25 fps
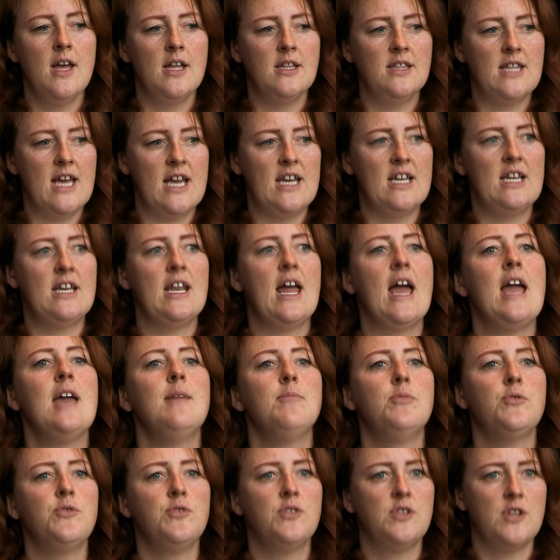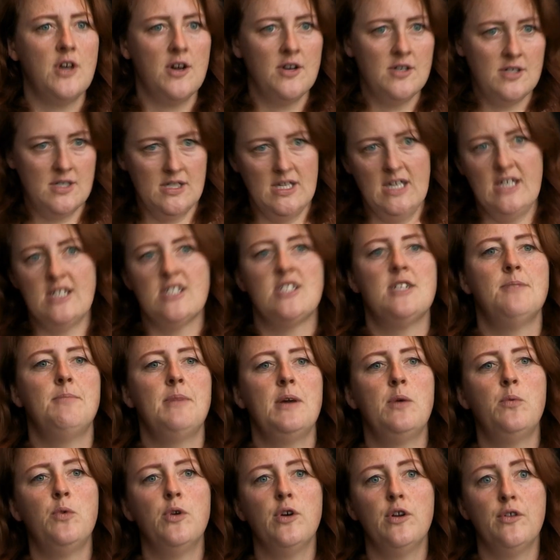that enabled those things to
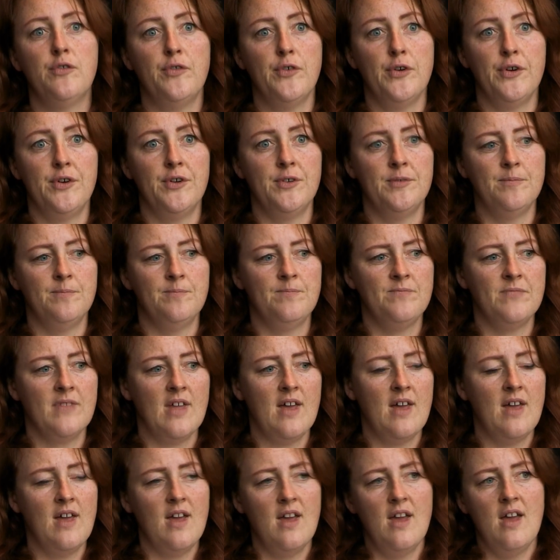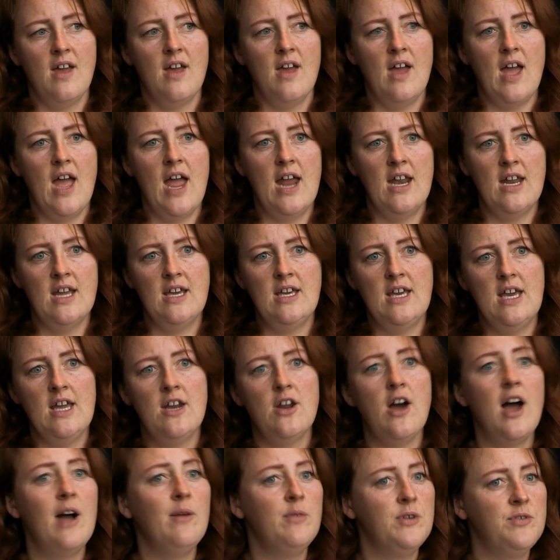be worked through. And again,
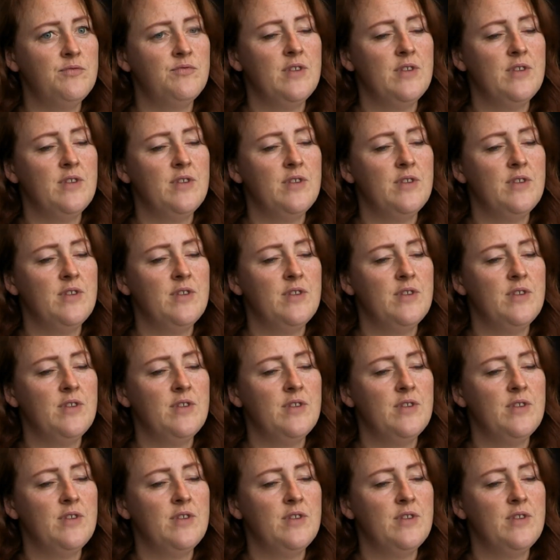I would